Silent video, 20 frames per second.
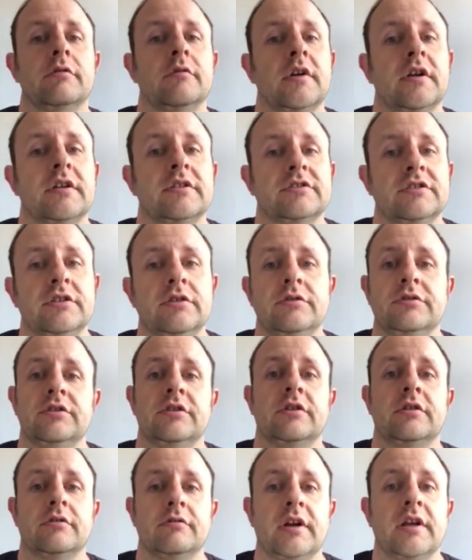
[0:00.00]
your answer using
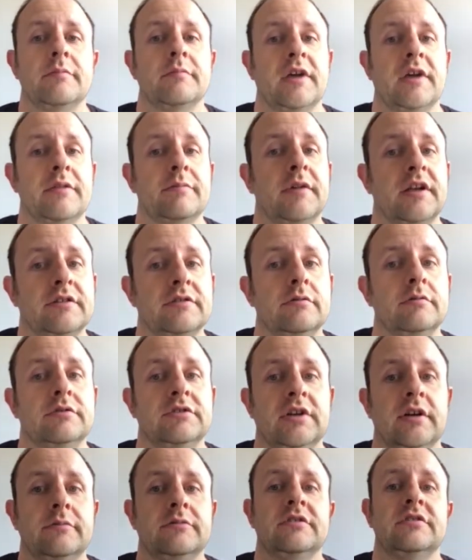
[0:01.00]
the correct mathematical
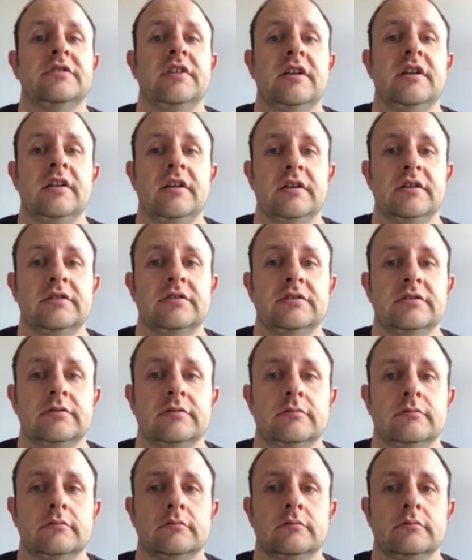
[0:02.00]
terms and techniques.